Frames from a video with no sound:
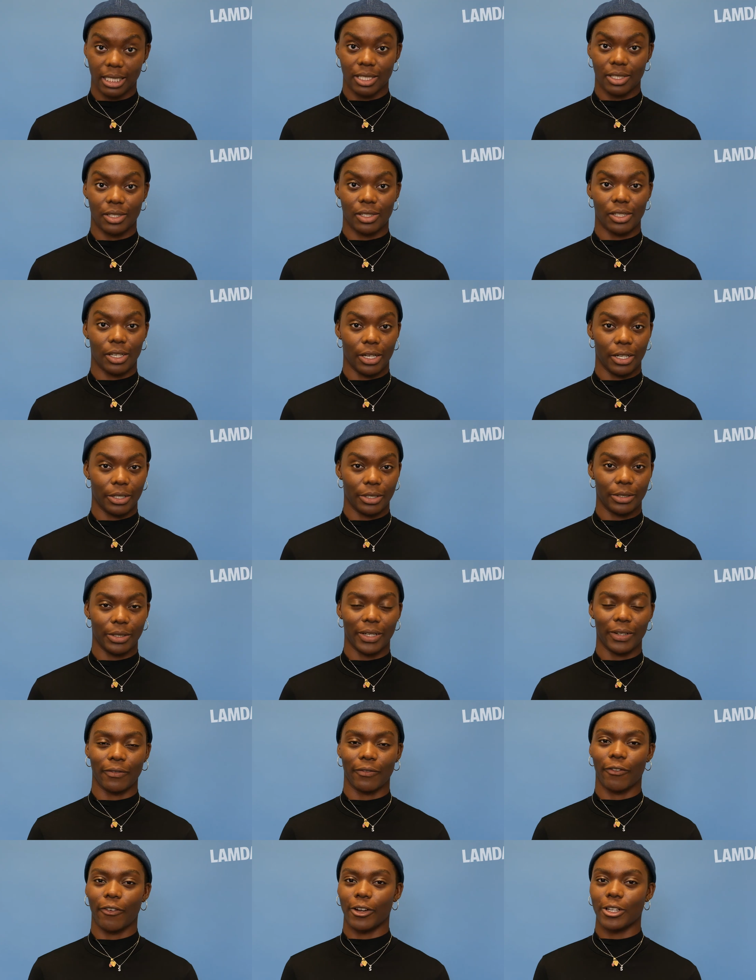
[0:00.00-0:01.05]
So
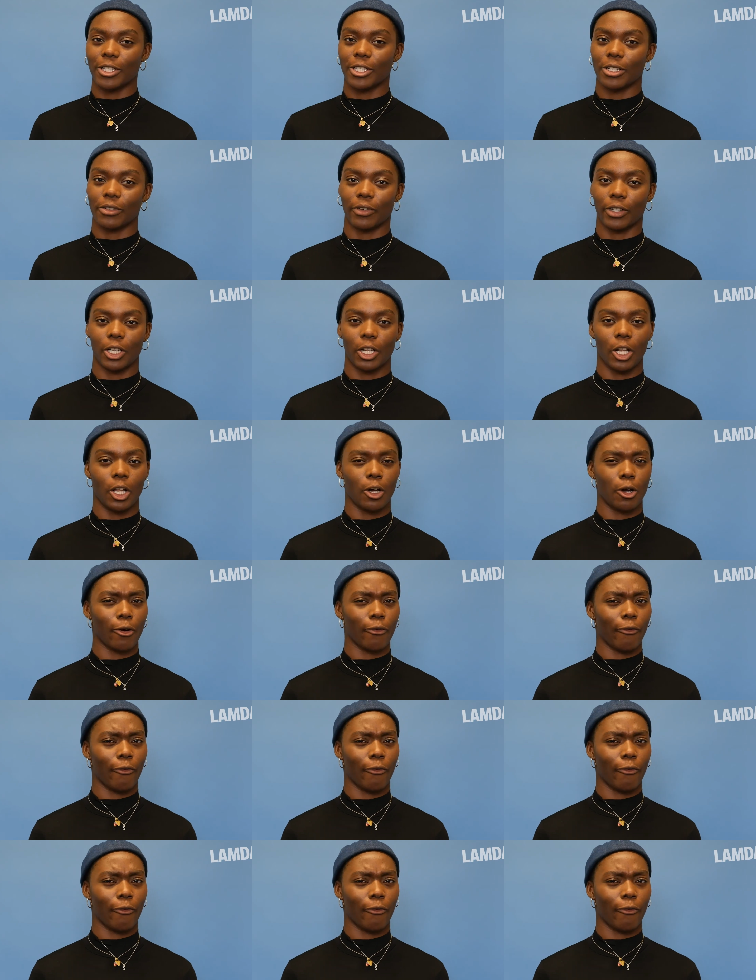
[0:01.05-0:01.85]
in front of a lot of